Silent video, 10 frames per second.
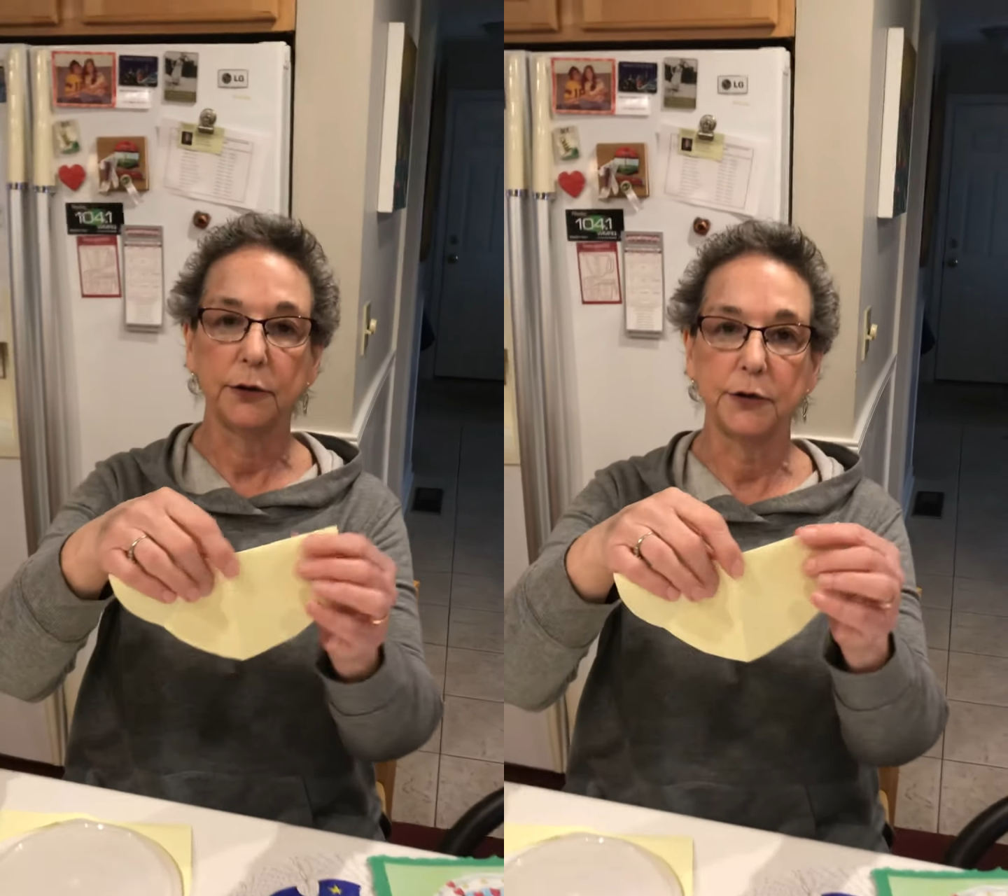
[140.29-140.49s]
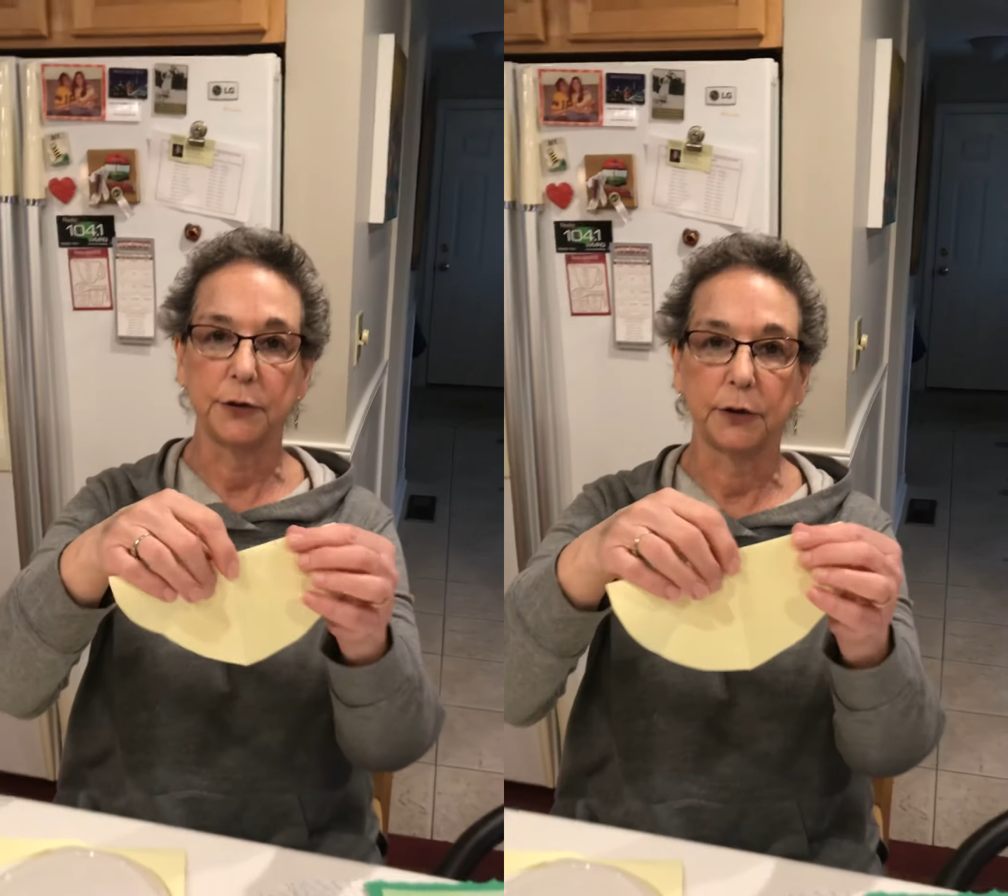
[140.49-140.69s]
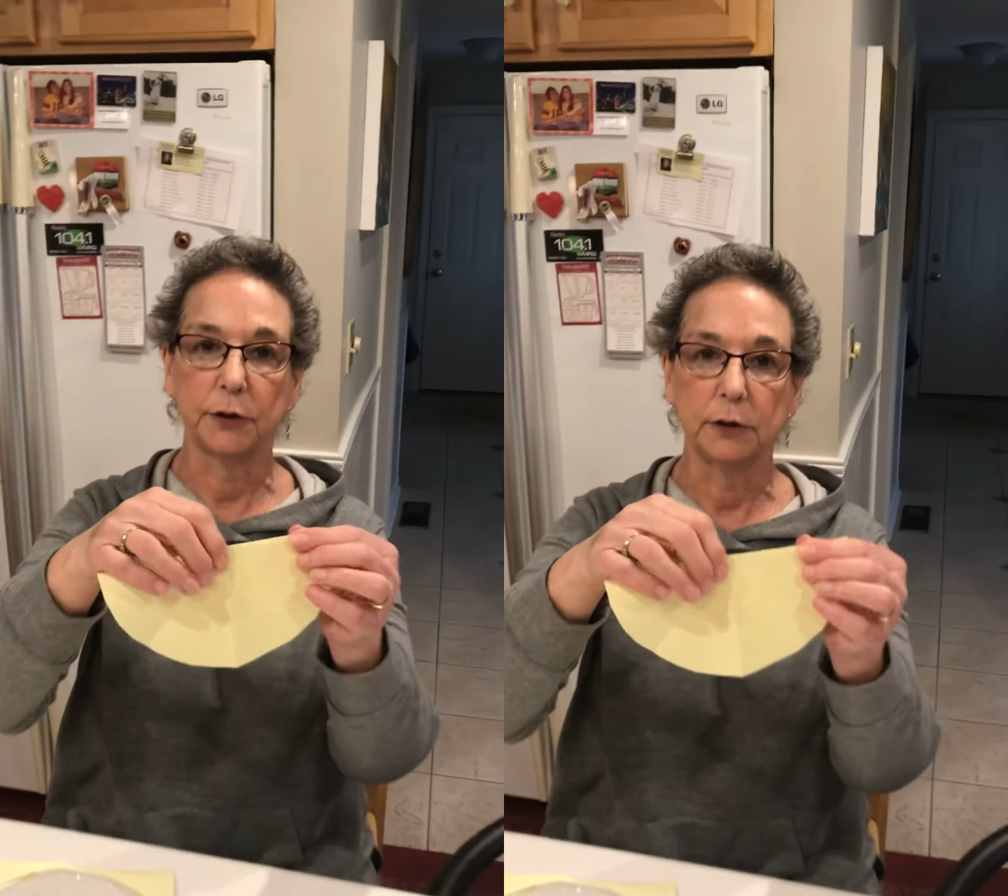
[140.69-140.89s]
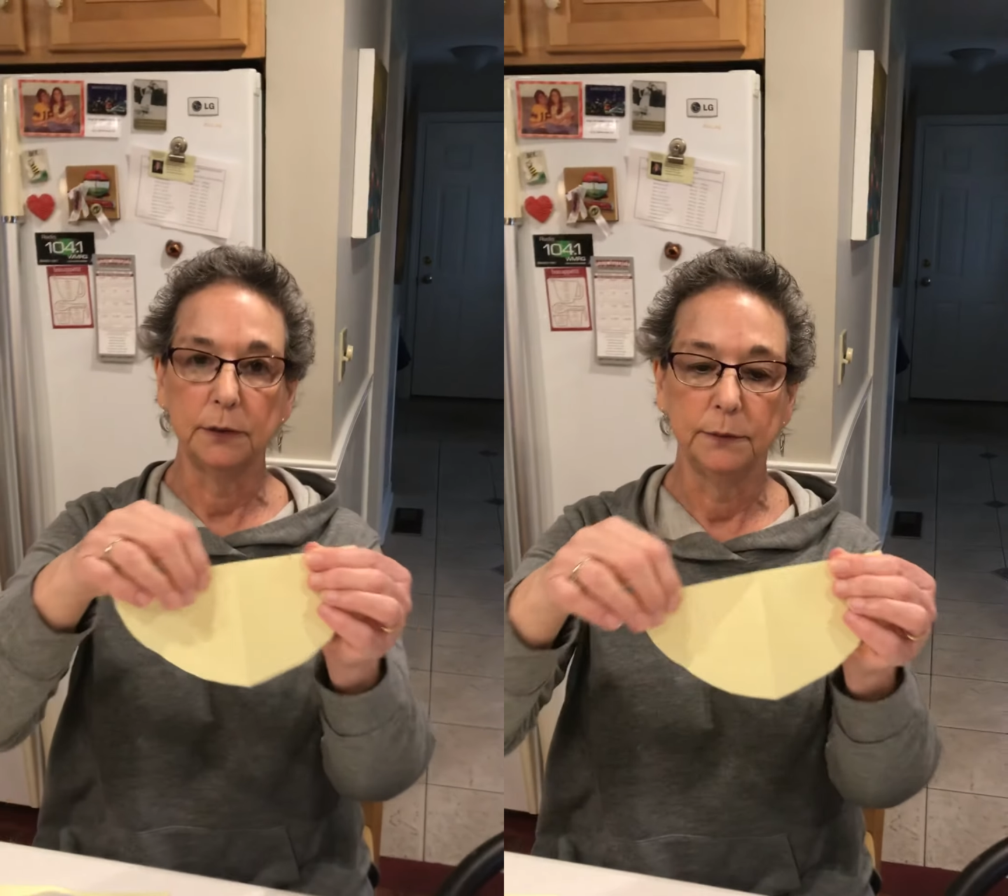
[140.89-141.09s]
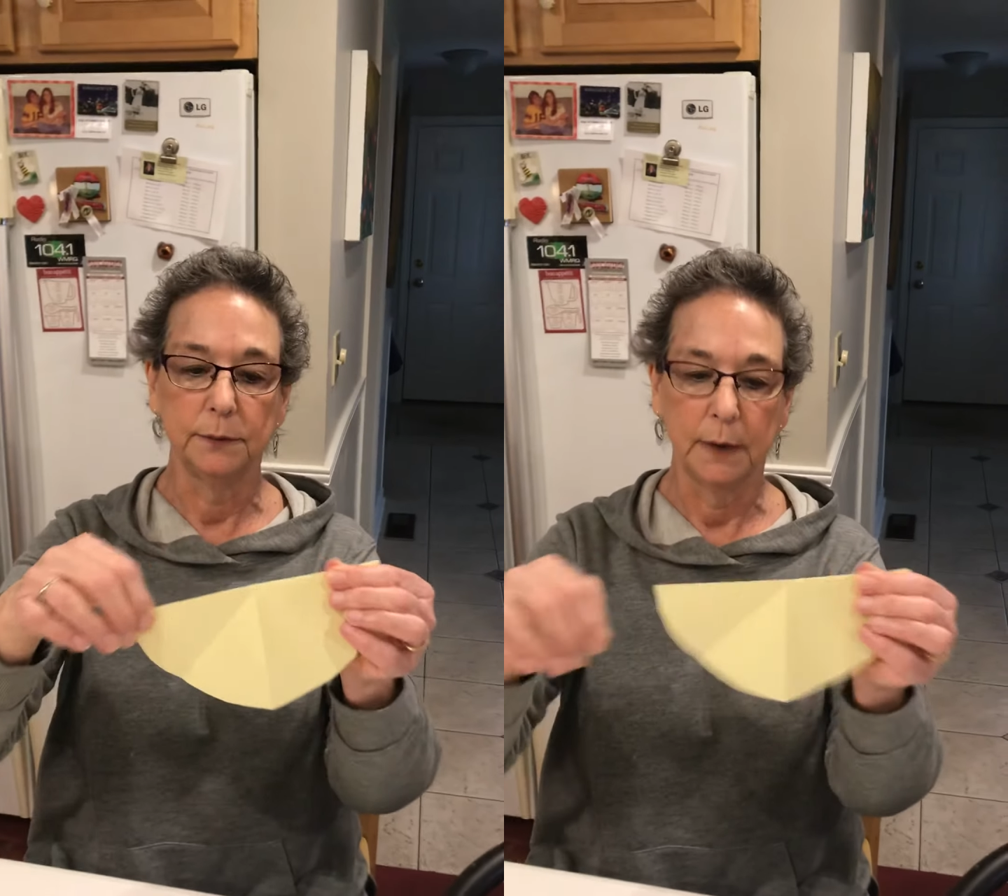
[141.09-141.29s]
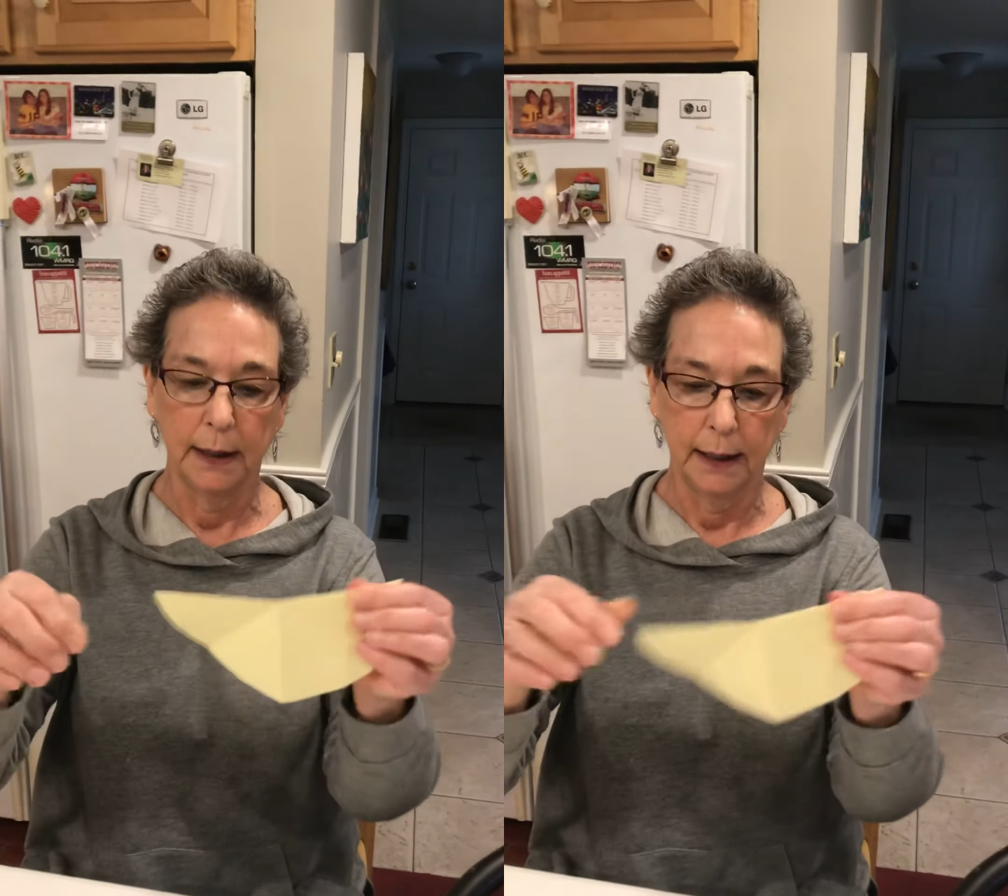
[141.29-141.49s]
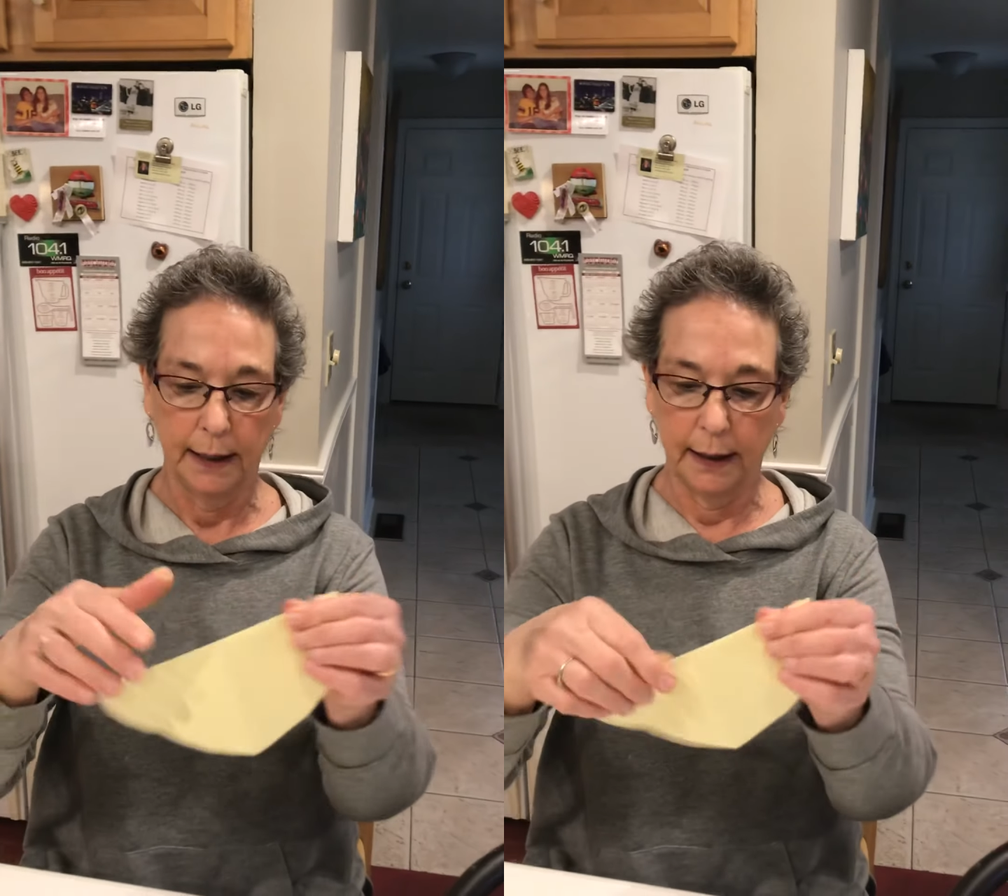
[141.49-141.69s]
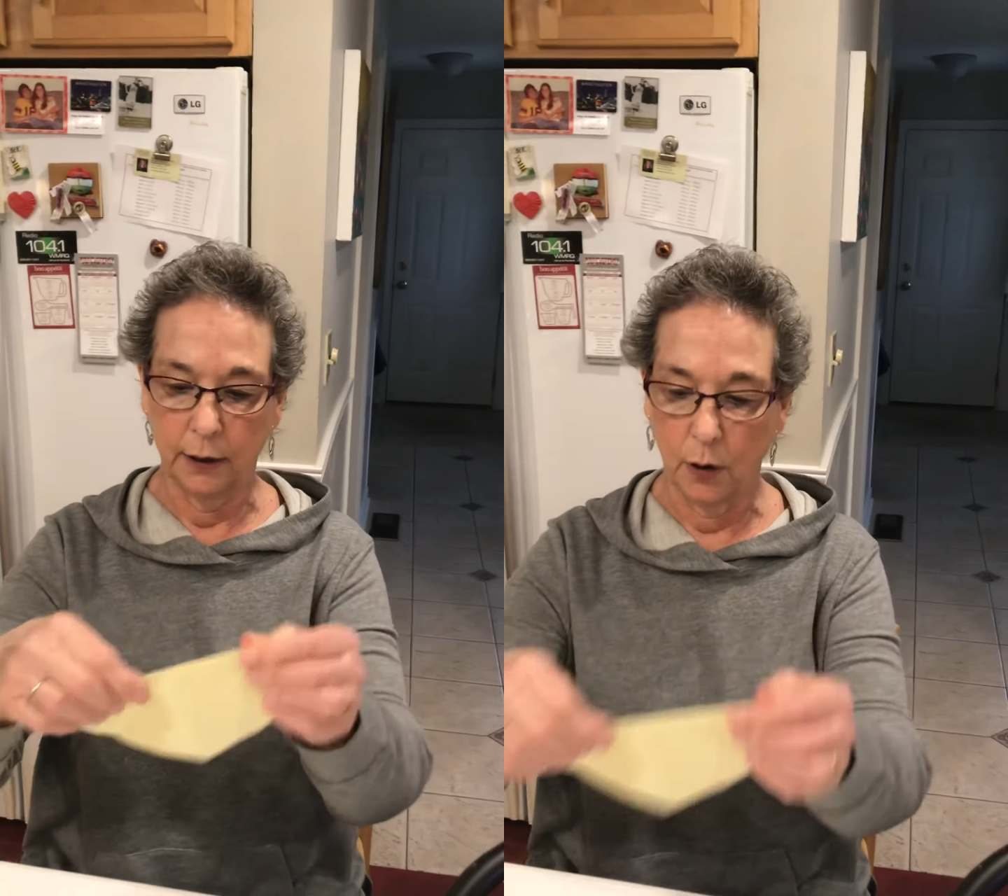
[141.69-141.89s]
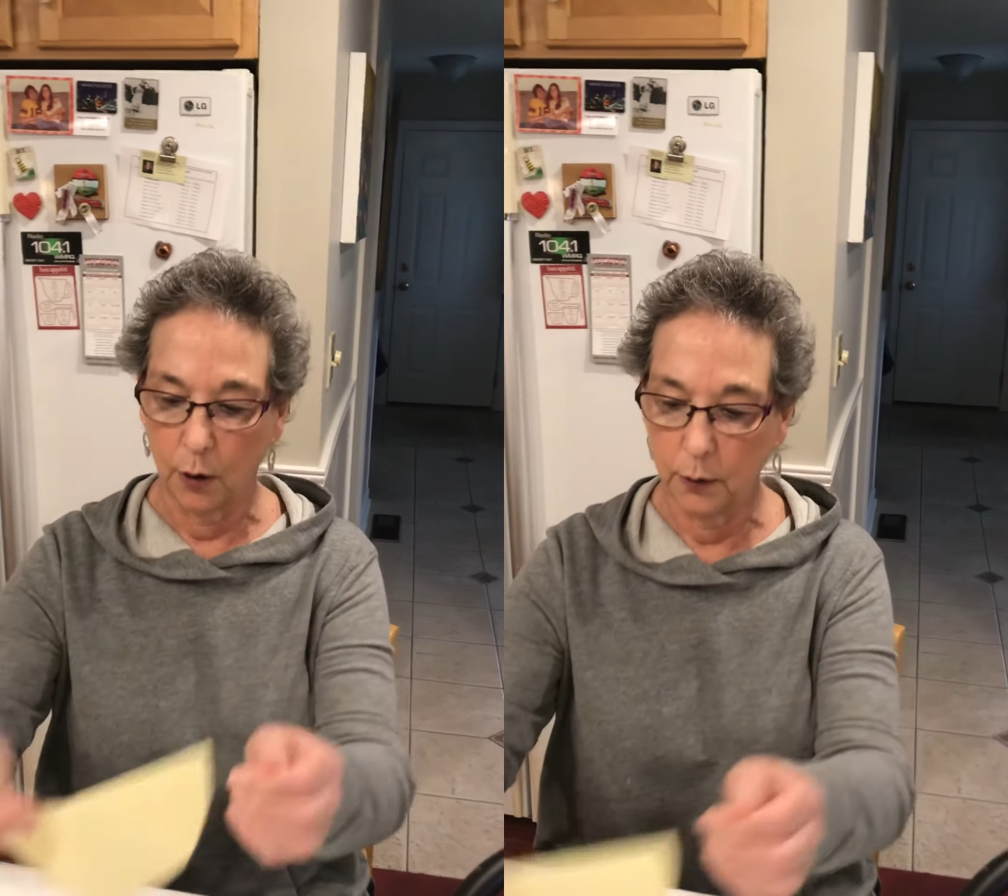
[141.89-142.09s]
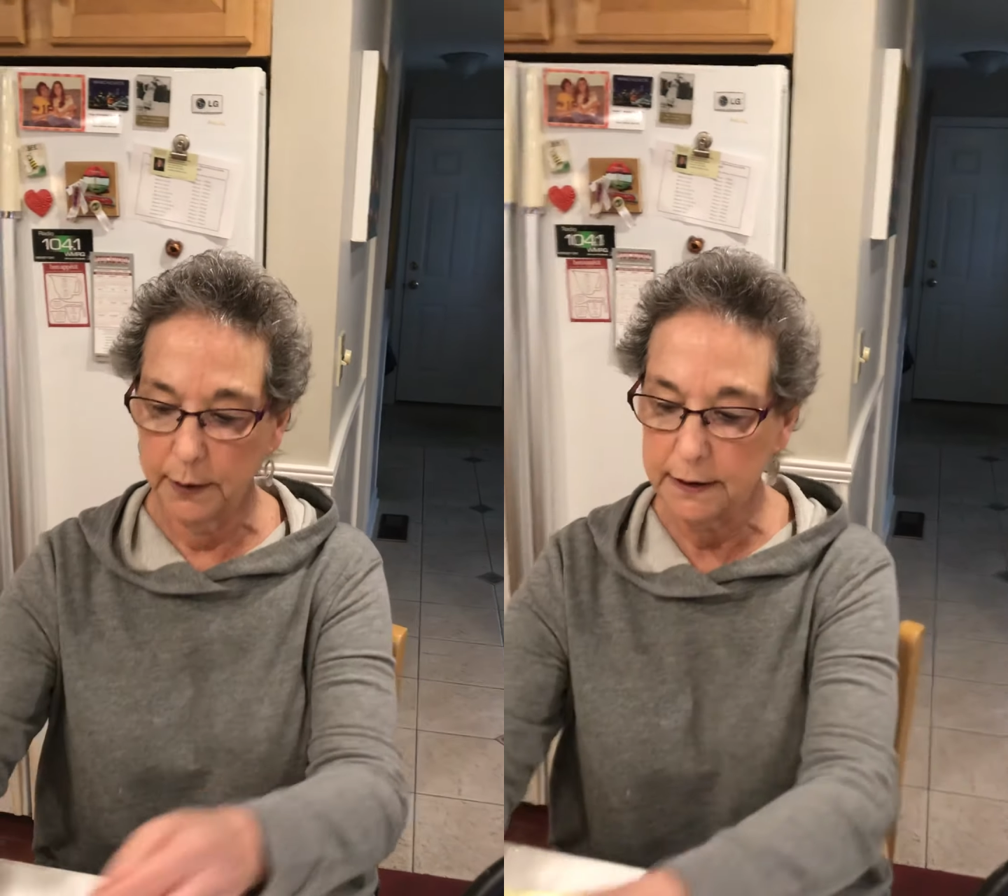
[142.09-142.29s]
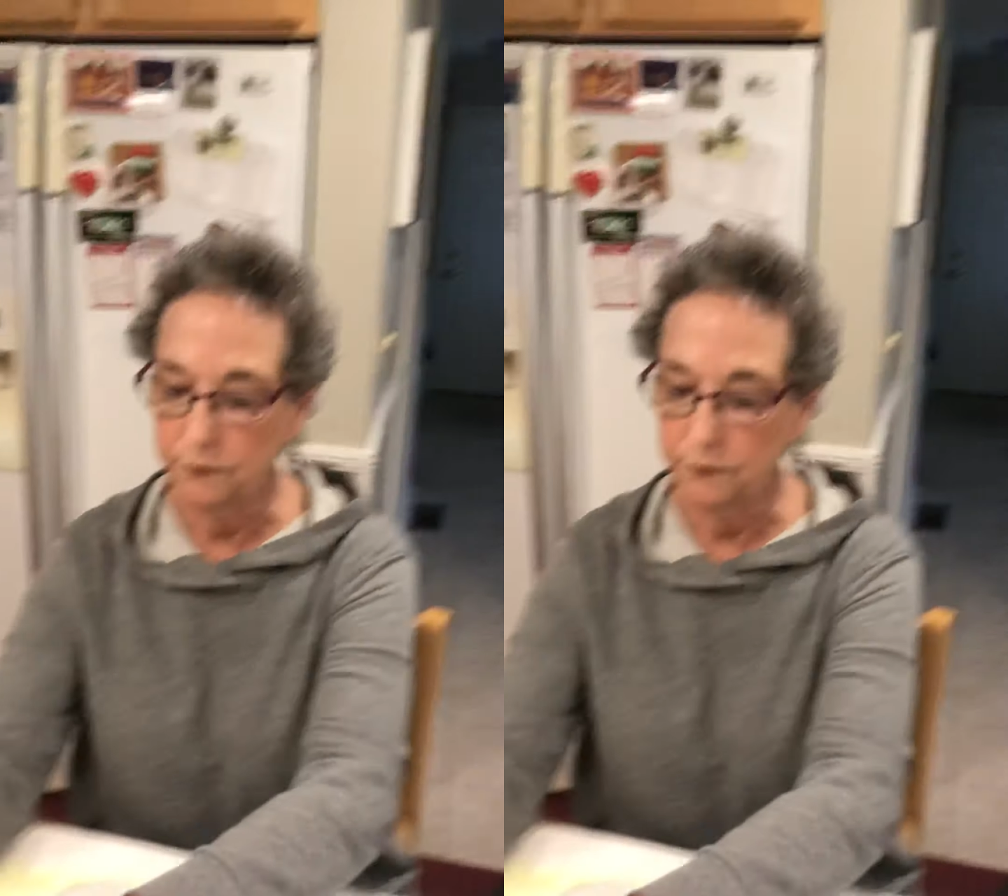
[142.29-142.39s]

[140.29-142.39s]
circle, and always